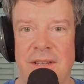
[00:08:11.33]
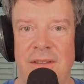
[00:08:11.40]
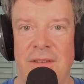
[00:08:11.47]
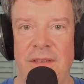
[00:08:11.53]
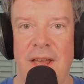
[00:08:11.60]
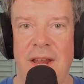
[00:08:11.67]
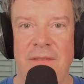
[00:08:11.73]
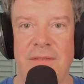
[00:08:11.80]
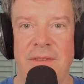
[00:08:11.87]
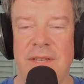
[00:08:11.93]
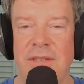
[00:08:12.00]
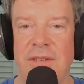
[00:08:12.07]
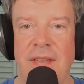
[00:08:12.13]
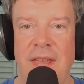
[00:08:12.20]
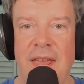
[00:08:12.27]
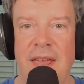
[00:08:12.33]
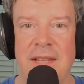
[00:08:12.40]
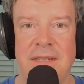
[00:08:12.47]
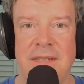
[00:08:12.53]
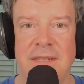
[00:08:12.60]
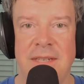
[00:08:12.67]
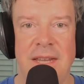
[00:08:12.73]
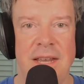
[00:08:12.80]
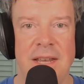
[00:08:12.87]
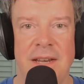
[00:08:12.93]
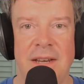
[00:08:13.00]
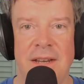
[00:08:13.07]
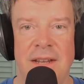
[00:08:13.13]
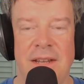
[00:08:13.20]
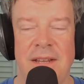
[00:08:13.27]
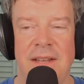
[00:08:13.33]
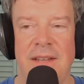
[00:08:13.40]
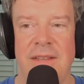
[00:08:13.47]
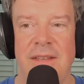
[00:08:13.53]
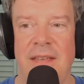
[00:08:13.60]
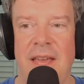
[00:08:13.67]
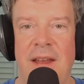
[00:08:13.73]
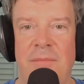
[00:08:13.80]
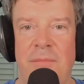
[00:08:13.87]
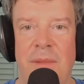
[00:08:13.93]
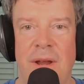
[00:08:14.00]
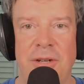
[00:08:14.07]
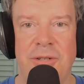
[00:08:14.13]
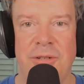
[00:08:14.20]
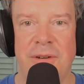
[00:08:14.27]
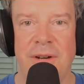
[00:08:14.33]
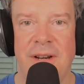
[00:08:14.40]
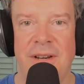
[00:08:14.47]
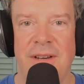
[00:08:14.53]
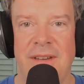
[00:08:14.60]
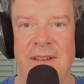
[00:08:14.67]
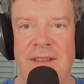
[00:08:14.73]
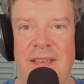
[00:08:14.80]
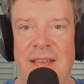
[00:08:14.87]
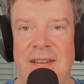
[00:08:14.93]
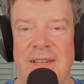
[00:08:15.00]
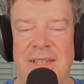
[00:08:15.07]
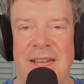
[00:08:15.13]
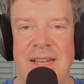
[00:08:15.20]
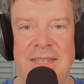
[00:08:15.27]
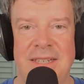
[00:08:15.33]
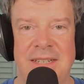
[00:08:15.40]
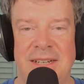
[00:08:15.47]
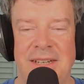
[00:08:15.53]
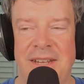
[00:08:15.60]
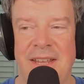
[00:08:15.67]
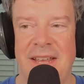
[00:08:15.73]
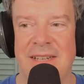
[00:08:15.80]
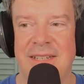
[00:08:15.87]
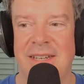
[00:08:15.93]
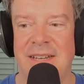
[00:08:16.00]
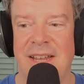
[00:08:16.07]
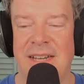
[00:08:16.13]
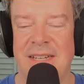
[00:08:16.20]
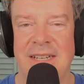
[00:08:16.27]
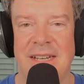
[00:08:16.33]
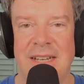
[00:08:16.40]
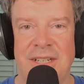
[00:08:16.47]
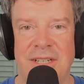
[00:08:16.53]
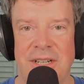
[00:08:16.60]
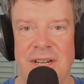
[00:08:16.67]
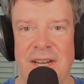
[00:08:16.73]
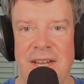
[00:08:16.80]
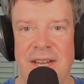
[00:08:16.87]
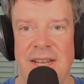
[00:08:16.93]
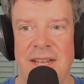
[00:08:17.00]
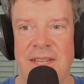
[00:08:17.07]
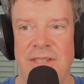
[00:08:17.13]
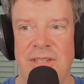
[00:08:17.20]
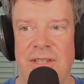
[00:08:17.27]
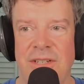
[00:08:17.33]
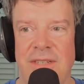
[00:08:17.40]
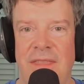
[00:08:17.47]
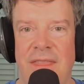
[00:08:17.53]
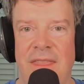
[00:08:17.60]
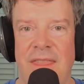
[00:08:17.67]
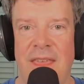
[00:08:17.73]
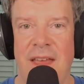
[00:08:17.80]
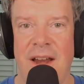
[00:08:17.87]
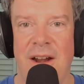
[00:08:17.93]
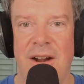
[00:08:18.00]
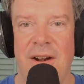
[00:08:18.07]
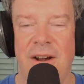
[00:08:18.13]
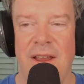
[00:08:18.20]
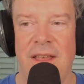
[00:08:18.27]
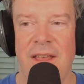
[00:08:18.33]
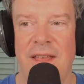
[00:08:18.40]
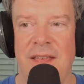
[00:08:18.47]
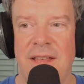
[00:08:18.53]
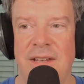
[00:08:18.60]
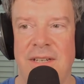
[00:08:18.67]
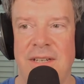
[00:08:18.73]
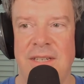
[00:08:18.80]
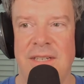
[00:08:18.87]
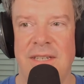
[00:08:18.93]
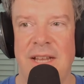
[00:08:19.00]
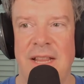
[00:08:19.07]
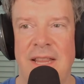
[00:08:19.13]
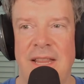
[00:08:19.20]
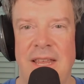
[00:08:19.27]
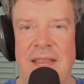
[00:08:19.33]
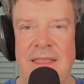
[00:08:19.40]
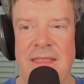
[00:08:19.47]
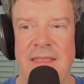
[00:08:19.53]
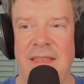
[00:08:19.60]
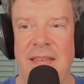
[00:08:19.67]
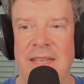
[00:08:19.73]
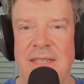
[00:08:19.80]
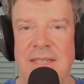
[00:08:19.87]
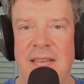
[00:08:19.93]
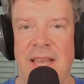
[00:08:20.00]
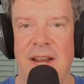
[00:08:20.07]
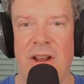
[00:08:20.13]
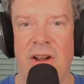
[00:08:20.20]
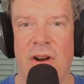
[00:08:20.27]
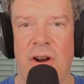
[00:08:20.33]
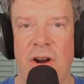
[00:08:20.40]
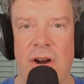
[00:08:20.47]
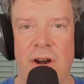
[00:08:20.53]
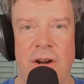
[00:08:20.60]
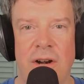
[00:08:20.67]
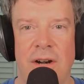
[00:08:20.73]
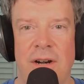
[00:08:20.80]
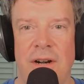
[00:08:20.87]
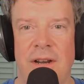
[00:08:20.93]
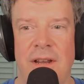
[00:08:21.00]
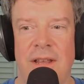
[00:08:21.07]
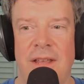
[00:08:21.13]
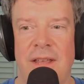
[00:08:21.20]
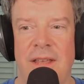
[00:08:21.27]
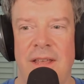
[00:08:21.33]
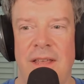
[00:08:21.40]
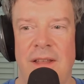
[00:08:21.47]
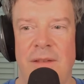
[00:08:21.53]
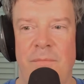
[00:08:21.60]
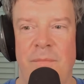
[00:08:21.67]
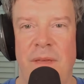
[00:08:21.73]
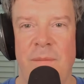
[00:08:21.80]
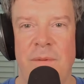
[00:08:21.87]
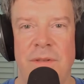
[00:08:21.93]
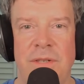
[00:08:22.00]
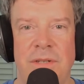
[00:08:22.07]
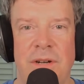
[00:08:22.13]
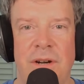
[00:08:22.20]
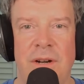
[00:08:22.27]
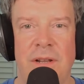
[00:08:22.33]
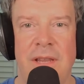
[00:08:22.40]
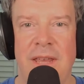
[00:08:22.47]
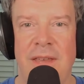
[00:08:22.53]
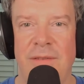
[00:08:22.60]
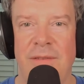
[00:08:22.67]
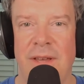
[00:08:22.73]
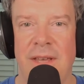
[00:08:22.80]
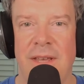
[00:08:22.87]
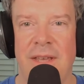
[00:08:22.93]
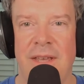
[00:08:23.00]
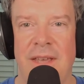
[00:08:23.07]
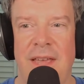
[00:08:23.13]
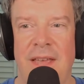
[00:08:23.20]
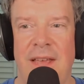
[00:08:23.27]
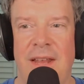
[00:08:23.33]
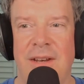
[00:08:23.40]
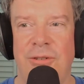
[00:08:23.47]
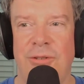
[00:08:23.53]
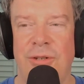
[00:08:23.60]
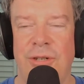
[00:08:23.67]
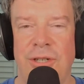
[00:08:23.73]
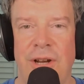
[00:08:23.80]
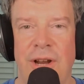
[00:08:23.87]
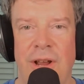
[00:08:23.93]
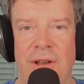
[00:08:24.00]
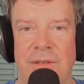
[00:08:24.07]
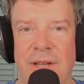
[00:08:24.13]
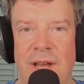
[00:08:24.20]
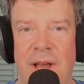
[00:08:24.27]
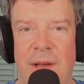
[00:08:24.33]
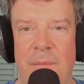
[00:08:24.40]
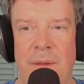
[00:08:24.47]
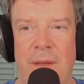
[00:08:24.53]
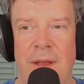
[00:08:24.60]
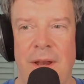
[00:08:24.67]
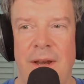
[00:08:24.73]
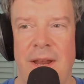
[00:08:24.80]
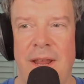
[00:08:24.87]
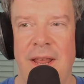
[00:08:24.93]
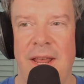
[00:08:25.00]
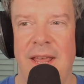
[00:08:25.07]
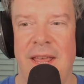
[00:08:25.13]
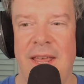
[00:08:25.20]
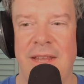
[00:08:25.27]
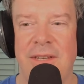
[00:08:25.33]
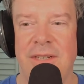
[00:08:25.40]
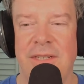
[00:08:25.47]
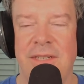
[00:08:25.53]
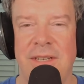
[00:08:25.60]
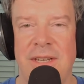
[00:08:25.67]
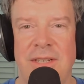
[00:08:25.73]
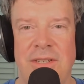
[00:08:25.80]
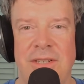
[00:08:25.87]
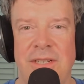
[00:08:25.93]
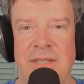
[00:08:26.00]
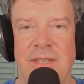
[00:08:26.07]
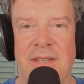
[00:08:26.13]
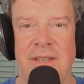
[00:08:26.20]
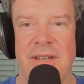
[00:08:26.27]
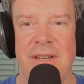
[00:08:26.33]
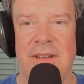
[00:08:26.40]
You can't even, because you can't see it. You can't measure it. You can't taste it. You can't touch it. It's just there. And just suddenly things get harder and people start leaving and attrition goes up and it's just